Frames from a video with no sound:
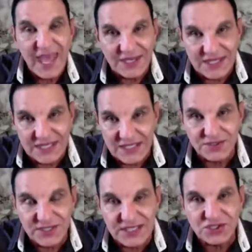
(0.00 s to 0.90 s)
and he
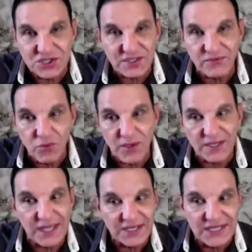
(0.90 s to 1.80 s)
healed each and every
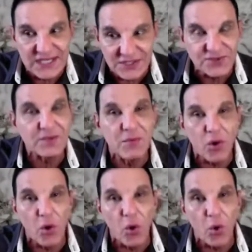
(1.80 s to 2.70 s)
one, and he healed them
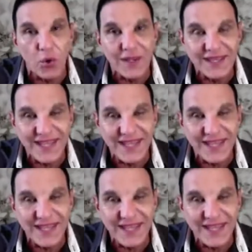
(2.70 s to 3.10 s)
all.